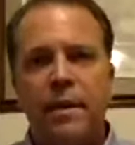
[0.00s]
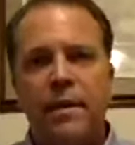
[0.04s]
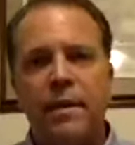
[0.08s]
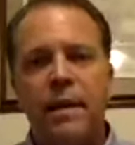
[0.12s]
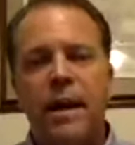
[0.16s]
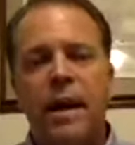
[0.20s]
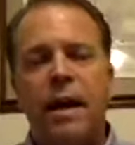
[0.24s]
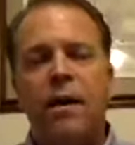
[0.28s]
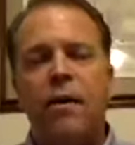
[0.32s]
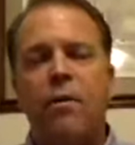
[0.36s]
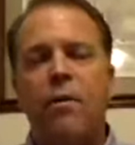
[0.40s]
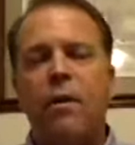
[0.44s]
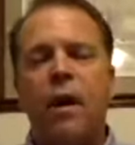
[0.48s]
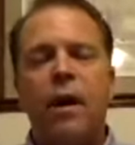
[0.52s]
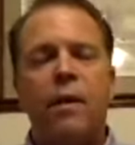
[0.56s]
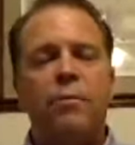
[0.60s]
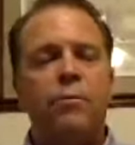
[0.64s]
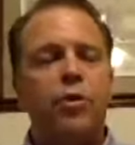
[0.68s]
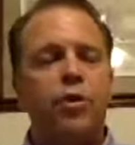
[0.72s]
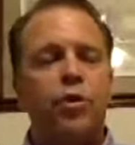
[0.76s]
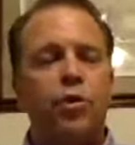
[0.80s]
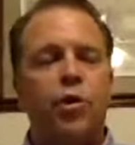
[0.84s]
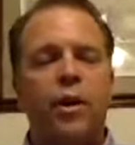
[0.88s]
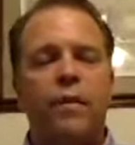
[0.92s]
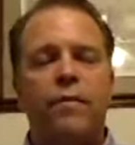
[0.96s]
Now, I'm
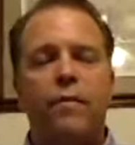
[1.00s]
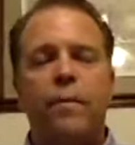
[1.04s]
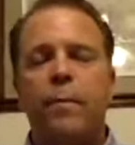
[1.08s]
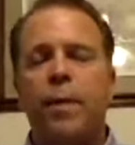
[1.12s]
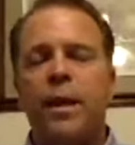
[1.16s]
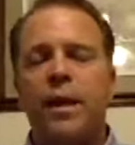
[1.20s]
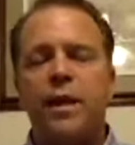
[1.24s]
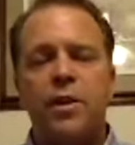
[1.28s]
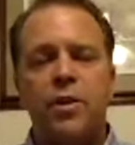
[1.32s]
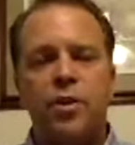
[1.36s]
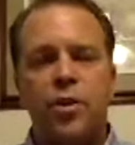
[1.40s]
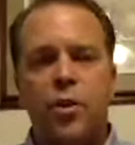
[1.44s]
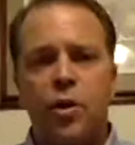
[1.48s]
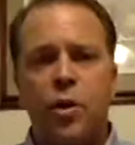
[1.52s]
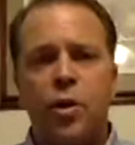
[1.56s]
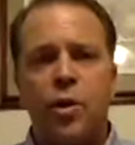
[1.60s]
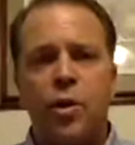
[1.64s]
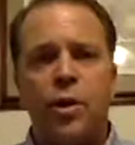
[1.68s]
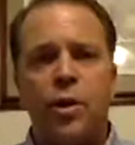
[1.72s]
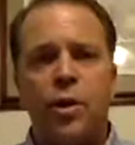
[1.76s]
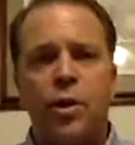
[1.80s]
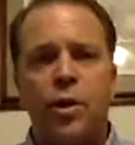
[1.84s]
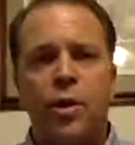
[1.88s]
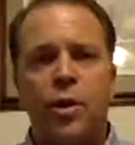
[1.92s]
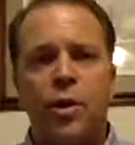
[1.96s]
sure everybody has
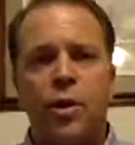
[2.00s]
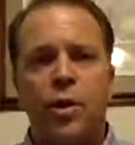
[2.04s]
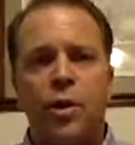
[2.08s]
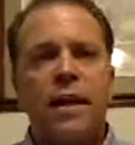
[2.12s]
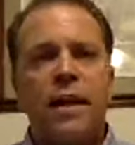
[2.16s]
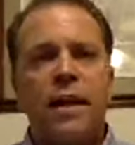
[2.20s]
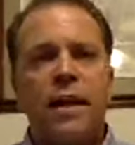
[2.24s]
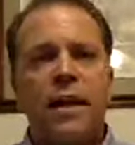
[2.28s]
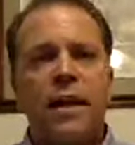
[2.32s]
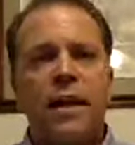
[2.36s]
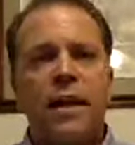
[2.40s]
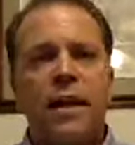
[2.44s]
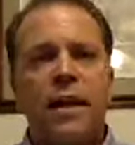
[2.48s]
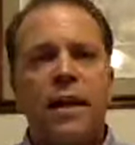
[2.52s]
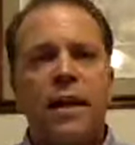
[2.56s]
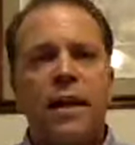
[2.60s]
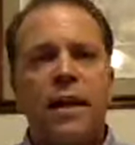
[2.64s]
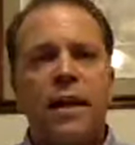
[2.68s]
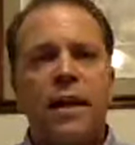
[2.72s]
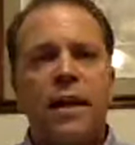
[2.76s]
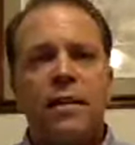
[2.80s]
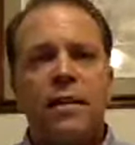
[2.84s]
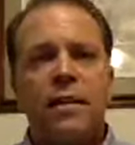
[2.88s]
heard that